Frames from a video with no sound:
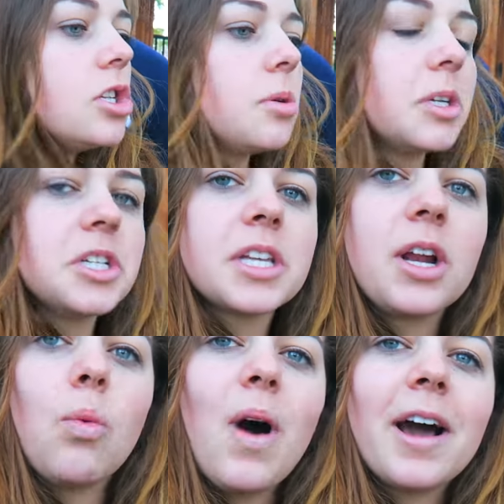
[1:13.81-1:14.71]
So we're just
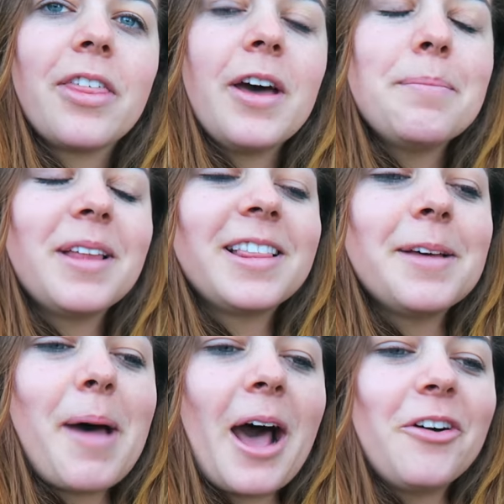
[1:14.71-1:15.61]
gonna walk them, let
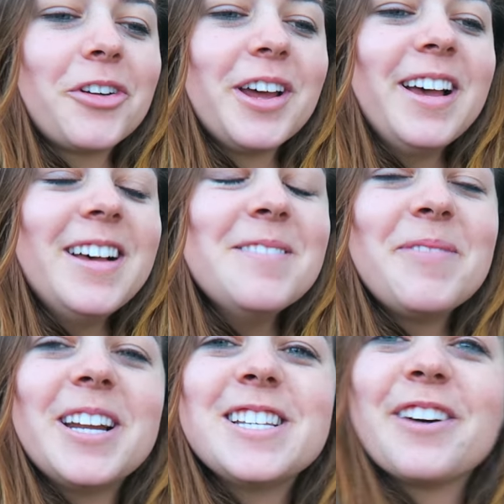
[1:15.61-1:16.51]
them out. But it